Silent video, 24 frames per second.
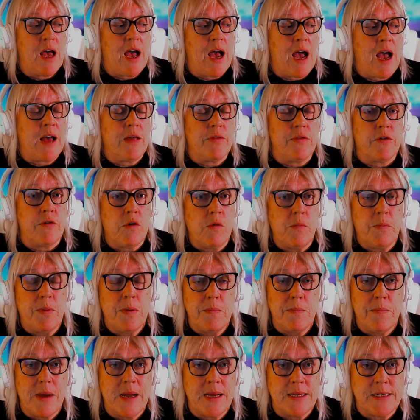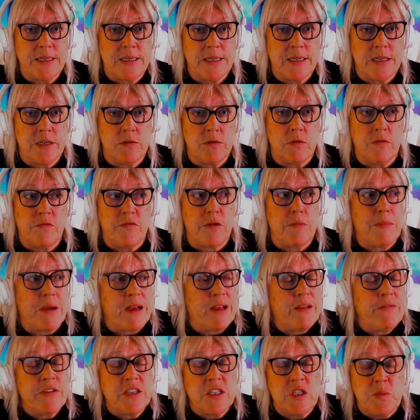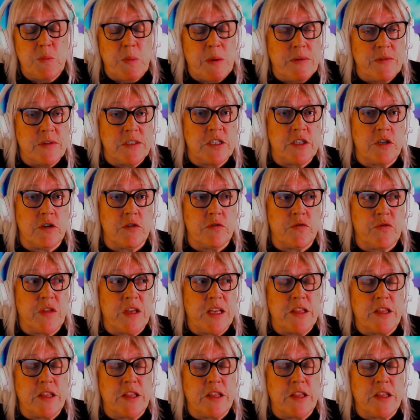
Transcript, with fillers: And they're open-minded enough. They might have experienced the odd thing.